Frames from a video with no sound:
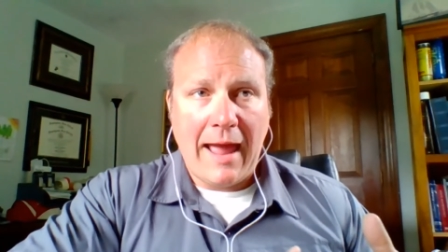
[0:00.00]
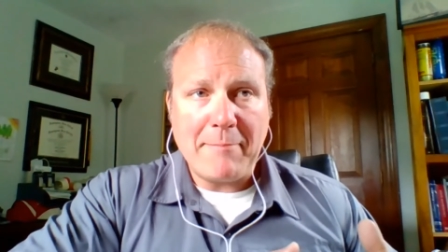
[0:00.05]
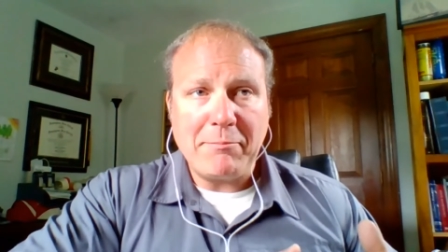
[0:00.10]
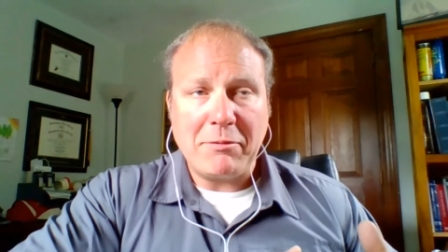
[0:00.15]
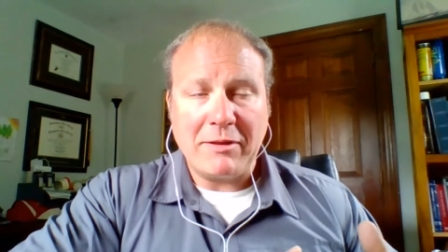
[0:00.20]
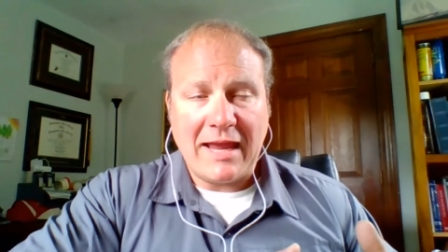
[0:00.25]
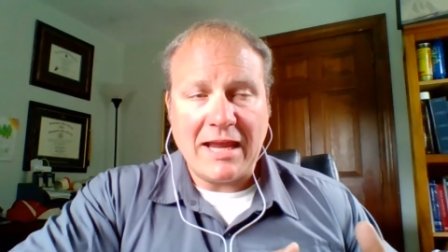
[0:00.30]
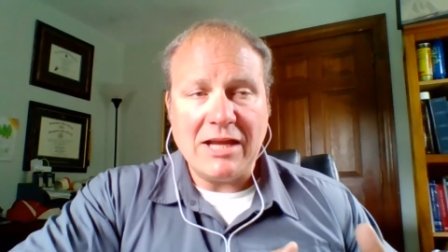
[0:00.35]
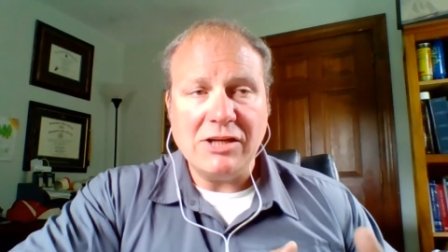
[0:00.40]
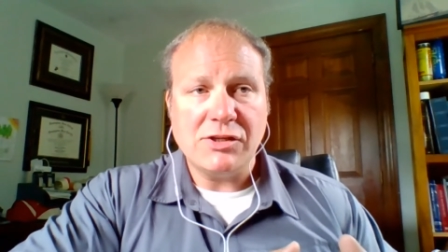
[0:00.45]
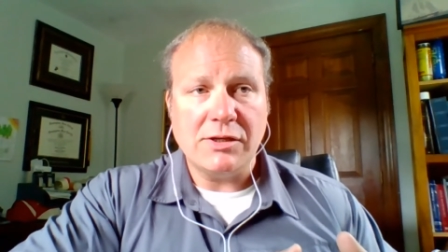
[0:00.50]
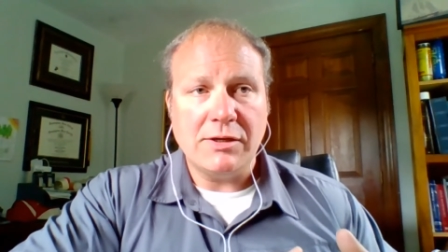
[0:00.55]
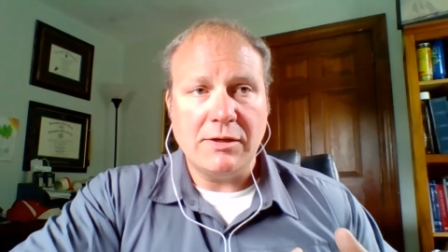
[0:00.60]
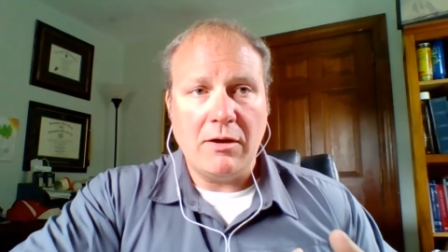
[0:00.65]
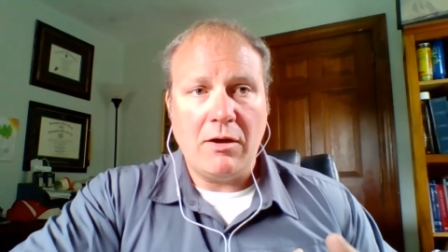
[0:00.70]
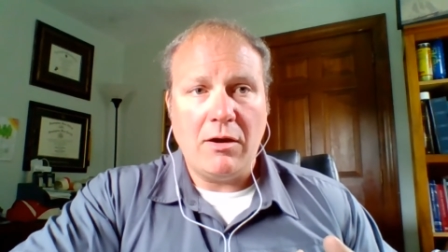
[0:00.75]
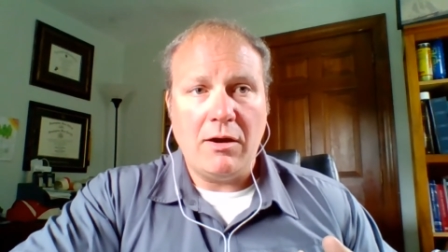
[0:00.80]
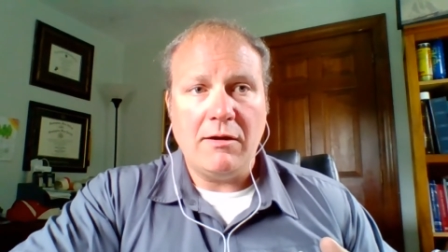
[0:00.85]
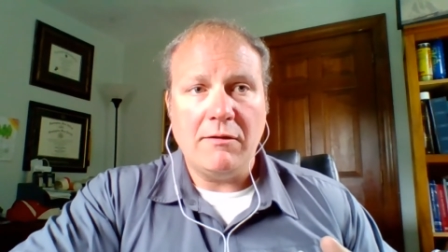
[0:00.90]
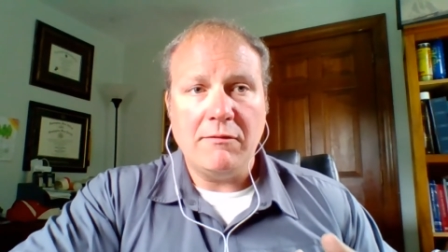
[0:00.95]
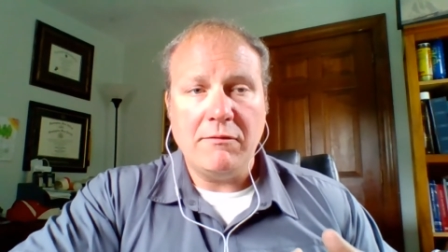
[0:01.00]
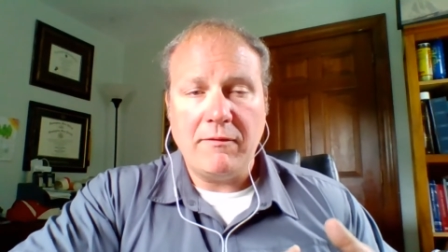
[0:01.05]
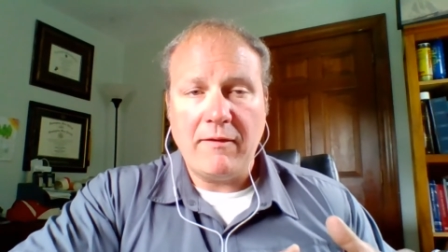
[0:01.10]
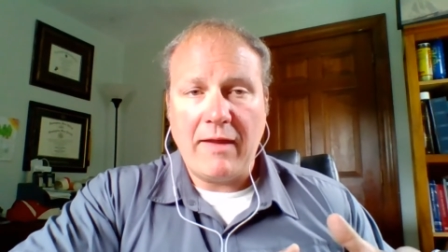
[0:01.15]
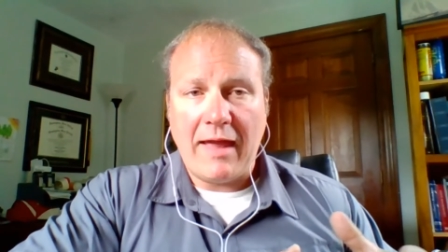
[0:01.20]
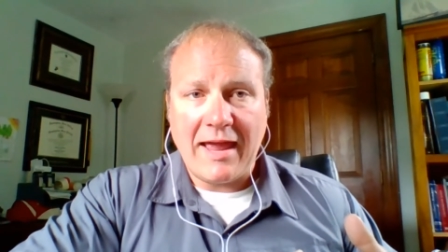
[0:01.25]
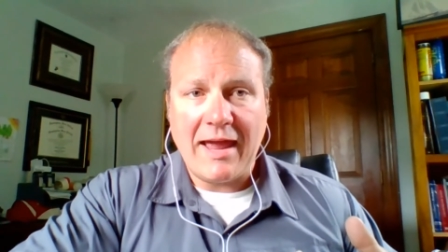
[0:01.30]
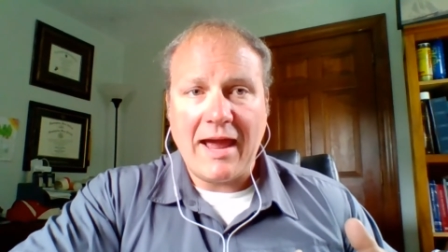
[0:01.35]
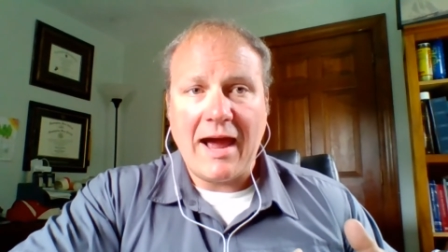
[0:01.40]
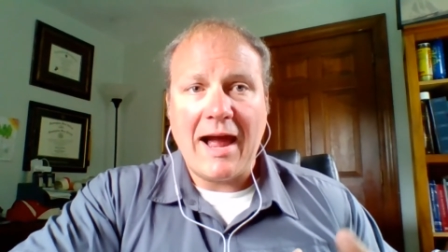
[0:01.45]
application of
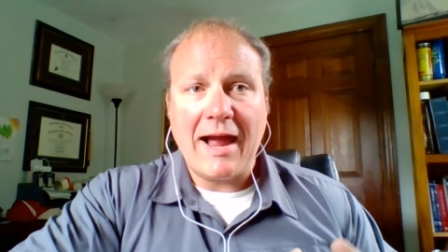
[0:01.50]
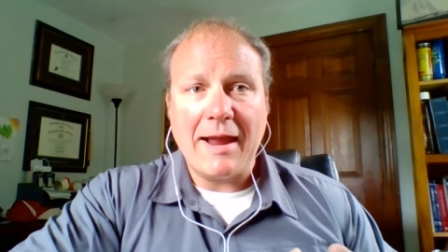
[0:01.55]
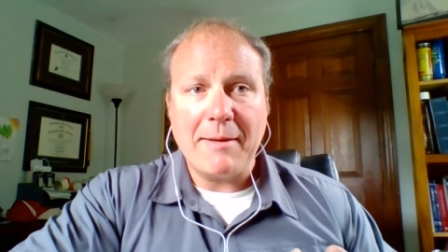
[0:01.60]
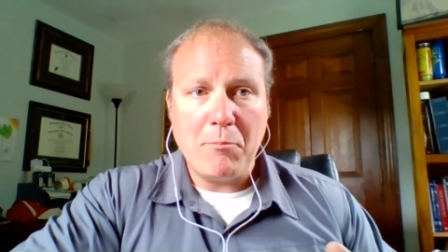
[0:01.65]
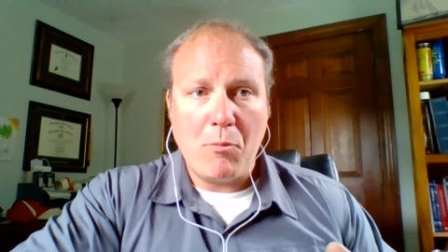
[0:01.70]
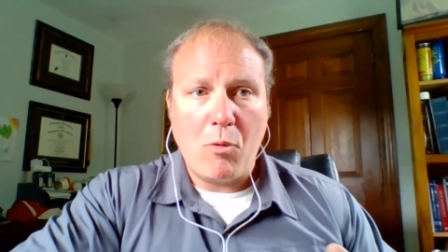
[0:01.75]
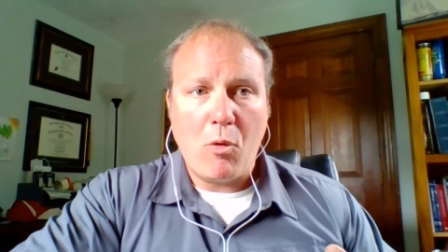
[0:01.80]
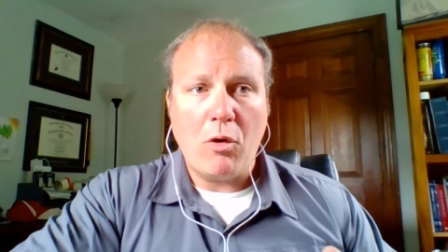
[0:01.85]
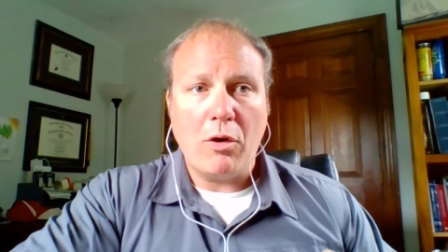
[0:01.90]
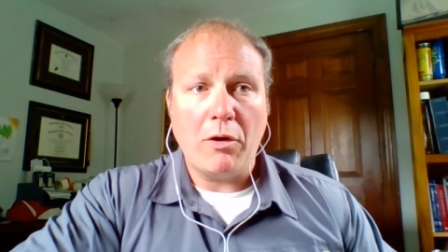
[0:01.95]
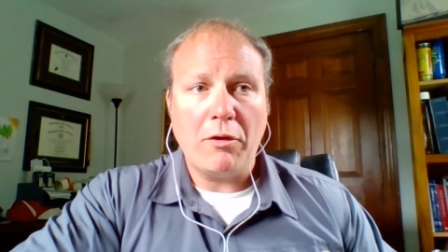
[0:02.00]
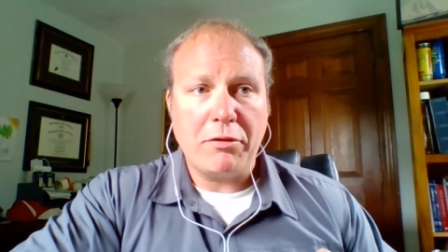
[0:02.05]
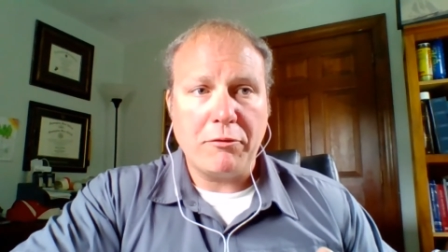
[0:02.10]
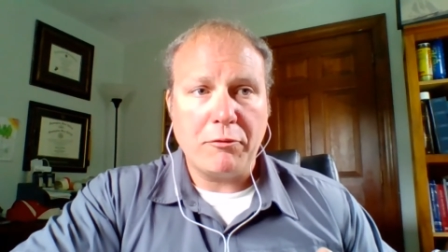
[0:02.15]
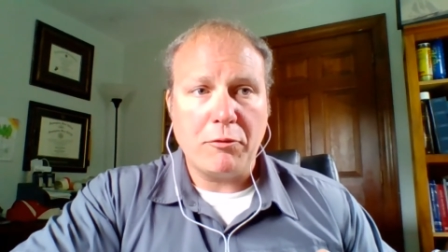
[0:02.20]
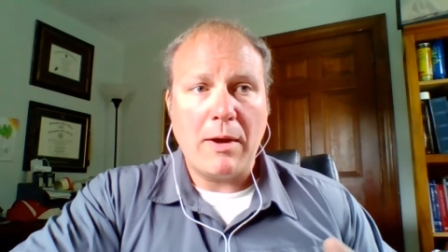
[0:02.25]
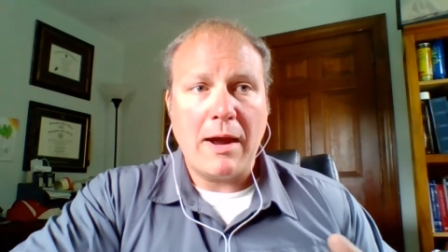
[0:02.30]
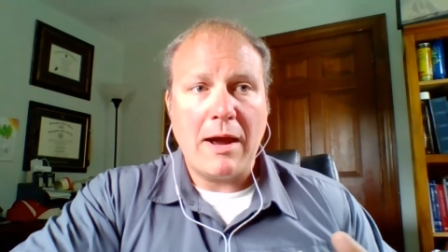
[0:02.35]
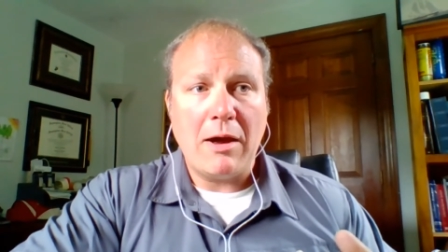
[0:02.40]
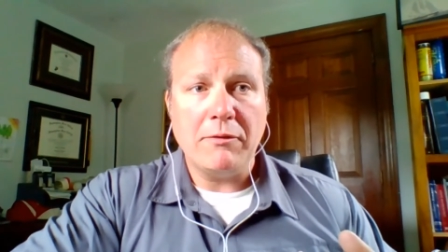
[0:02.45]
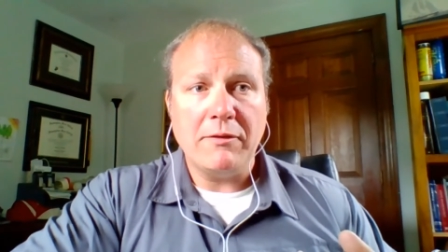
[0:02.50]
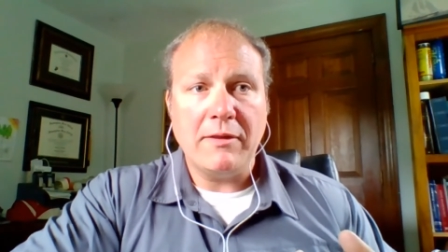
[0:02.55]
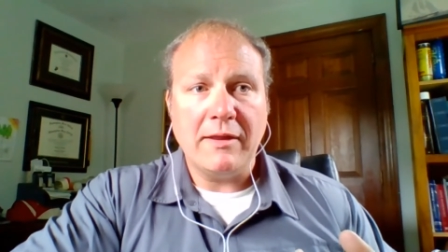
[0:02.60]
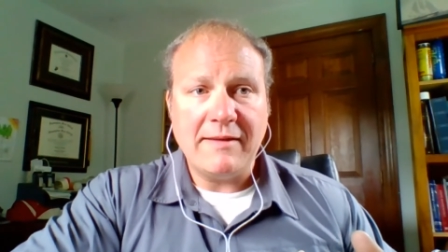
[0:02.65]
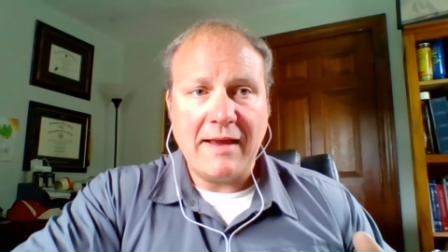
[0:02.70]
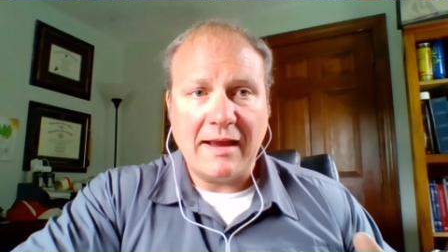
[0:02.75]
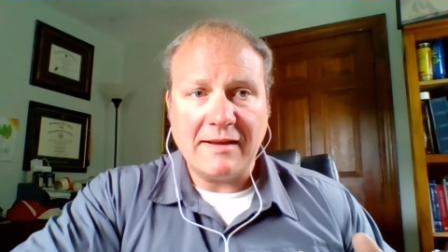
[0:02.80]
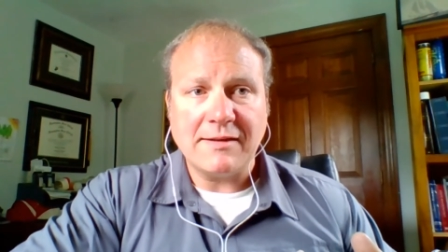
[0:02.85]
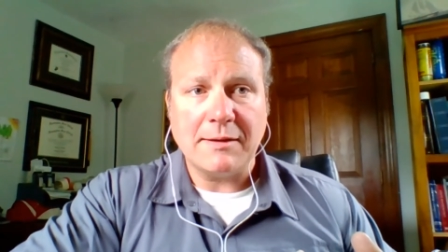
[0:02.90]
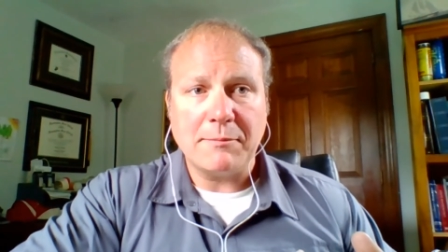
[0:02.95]
AI more throughout
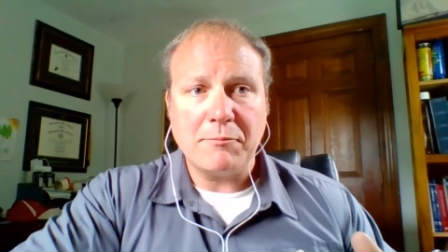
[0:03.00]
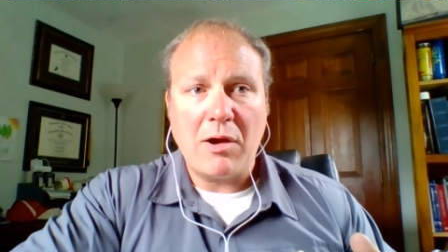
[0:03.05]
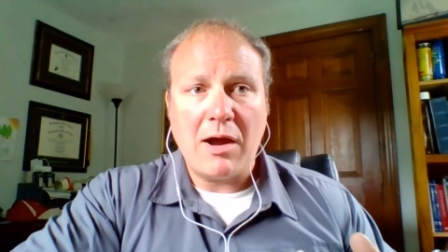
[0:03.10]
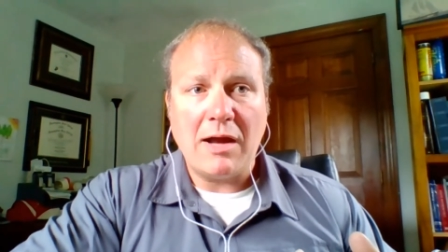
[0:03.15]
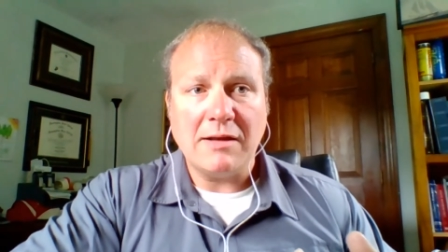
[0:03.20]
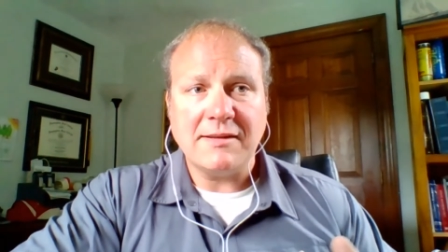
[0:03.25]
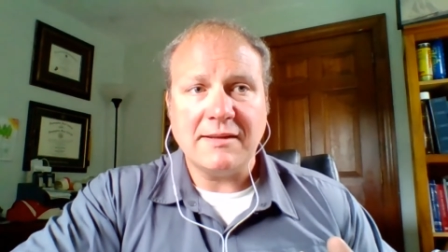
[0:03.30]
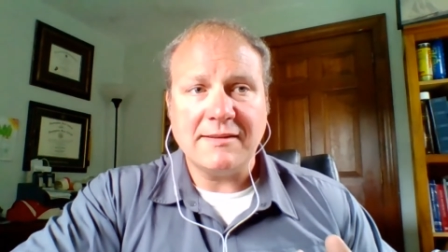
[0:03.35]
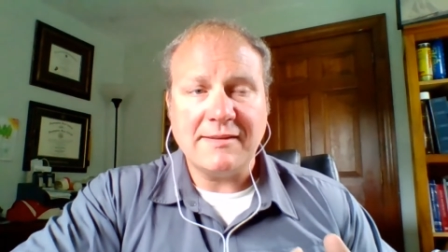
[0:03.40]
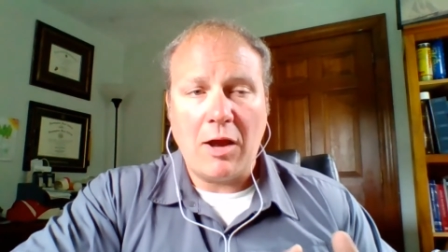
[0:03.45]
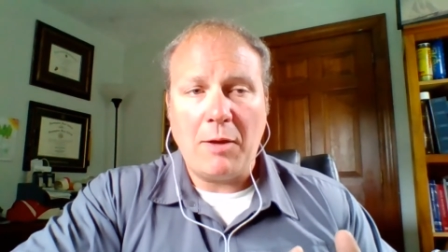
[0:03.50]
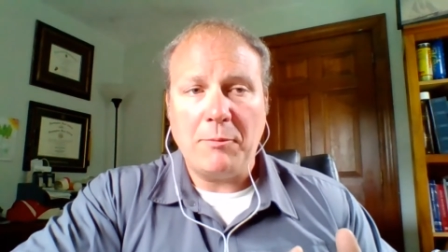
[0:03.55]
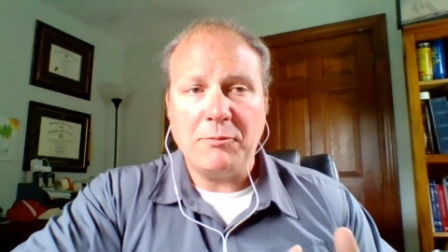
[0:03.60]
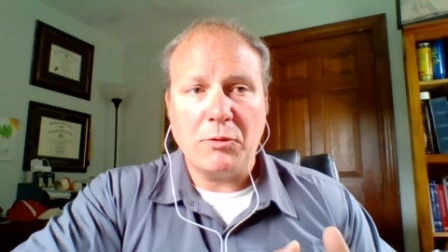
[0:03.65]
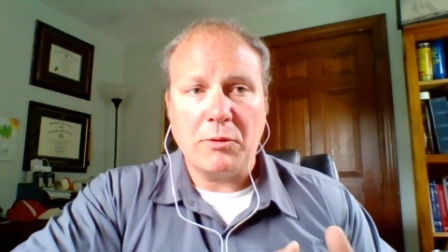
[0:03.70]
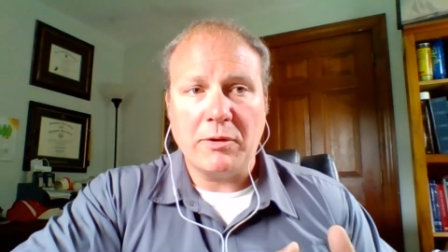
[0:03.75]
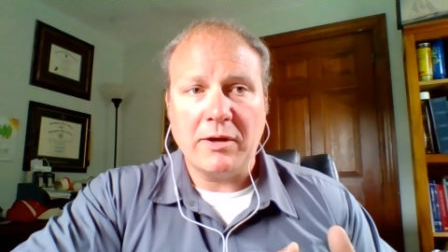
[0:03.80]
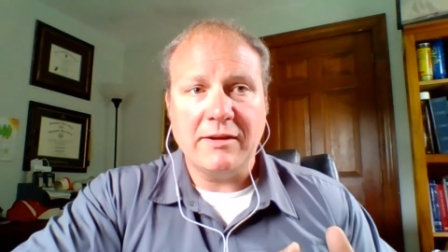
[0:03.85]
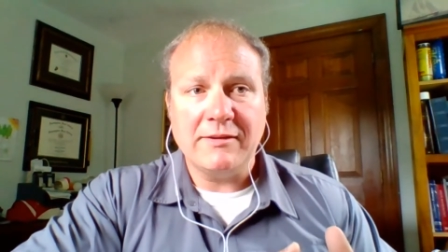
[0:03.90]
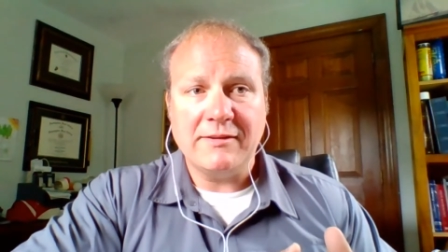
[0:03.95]
the testing process helps